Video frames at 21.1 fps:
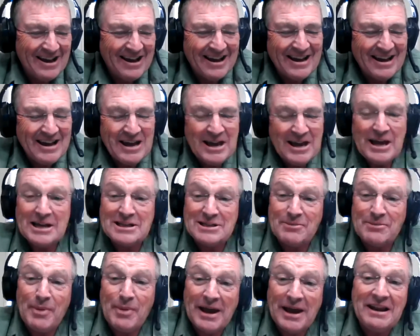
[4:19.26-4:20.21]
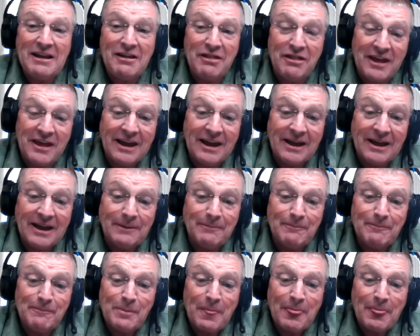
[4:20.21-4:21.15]
it's a petty thing,
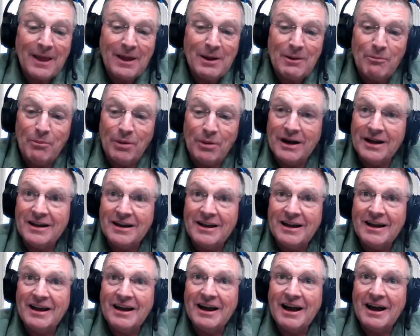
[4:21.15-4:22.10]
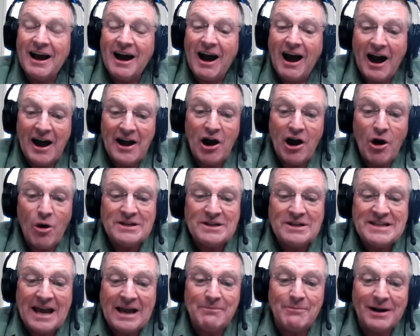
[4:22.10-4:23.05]
but I
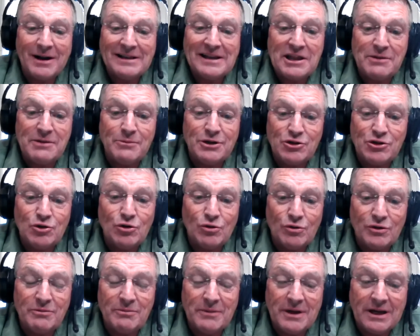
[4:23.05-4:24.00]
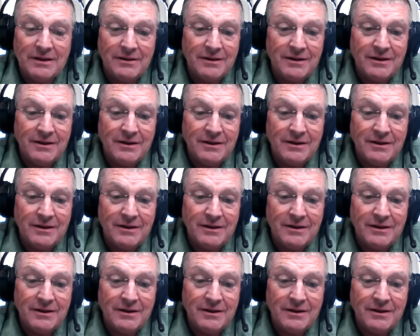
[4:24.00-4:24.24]
always had my Leatherman tool with me.